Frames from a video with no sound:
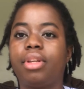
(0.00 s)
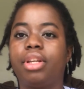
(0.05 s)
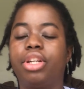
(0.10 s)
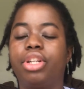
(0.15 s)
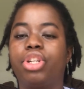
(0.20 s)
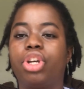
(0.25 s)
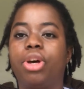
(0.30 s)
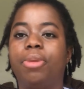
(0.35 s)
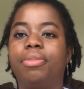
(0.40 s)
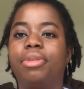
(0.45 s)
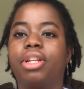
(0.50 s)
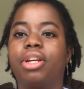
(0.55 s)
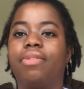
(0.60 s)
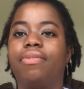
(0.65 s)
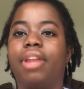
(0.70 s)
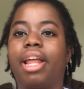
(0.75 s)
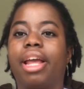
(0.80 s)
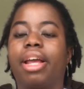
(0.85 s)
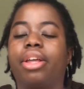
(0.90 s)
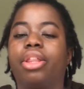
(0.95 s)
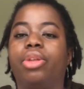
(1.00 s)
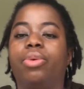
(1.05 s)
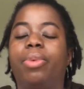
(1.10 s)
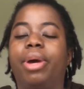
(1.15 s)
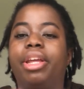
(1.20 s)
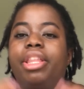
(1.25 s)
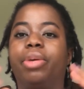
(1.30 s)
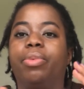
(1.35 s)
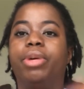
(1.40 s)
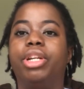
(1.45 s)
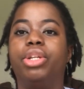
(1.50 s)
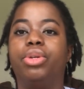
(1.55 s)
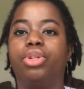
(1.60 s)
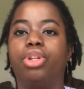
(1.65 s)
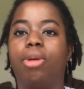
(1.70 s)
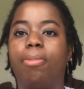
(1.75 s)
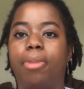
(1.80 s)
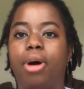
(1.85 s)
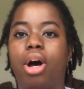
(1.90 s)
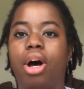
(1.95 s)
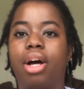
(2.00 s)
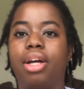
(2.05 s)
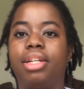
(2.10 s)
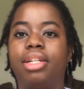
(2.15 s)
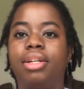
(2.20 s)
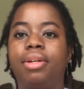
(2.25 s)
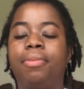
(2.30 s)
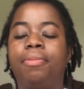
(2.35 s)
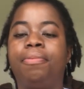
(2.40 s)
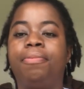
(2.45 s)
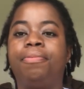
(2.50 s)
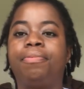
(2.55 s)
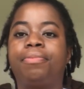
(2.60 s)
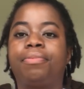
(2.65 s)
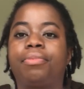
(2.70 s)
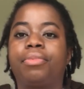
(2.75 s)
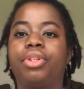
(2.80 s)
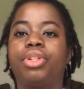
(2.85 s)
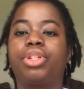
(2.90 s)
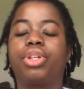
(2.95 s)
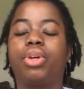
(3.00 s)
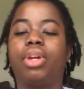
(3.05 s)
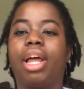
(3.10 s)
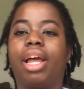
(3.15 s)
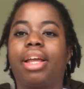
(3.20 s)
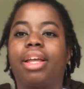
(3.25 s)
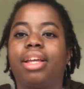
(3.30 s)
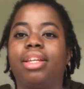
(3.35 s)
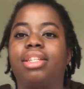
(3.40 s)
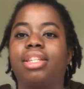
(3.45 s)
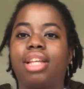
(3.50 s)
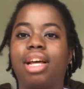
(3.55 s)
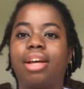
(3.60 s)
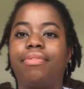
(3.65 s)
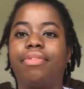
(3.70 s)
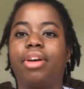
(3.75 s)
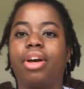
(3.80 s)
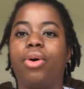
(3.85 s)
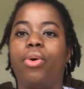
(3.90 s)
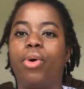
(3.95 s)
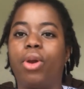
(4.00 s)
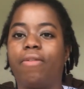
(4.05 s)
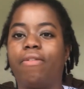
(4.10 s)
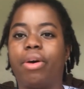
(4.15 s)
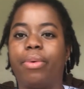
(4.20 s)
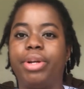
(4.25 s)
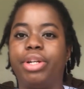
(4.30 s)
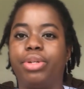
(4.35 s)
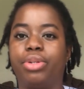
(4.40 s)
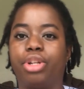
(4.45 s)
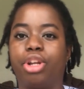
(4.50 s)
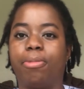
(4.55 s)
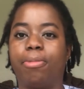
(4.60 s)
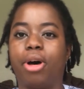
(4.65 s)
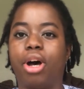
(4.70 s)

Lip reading: in terms of like the way the windows are barred. So like in South Africa, all of our windows are